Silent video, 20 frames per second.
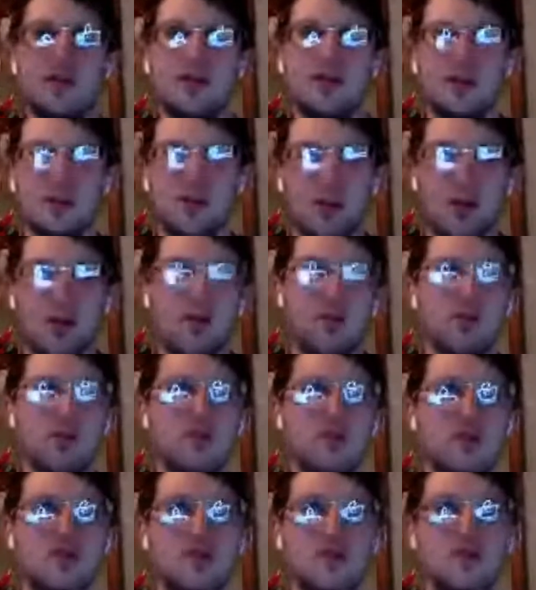blooded
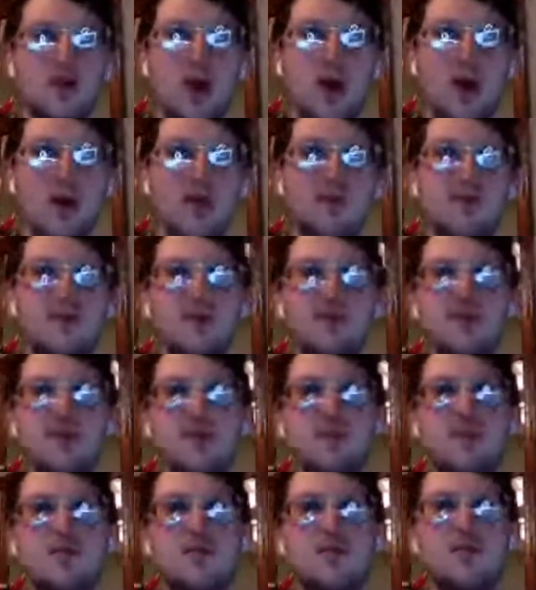hyphen like in
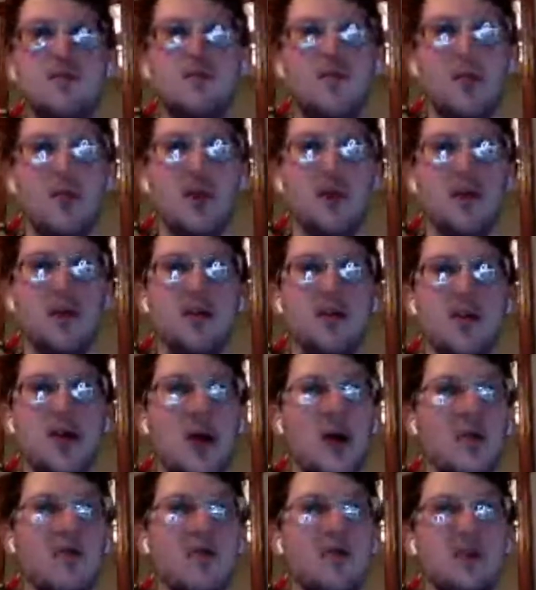spider hyphen
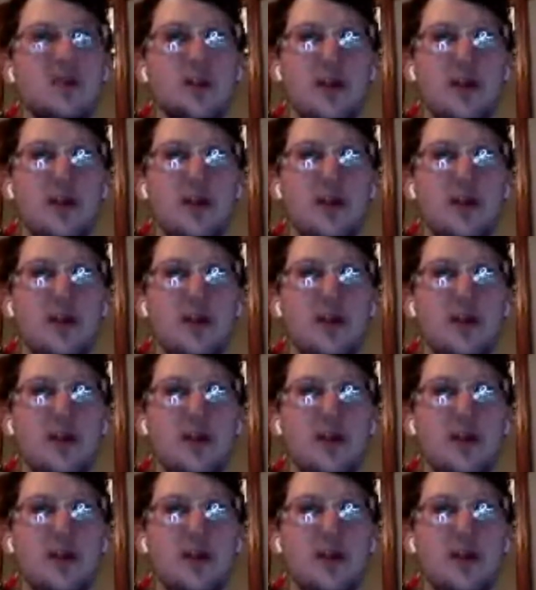man,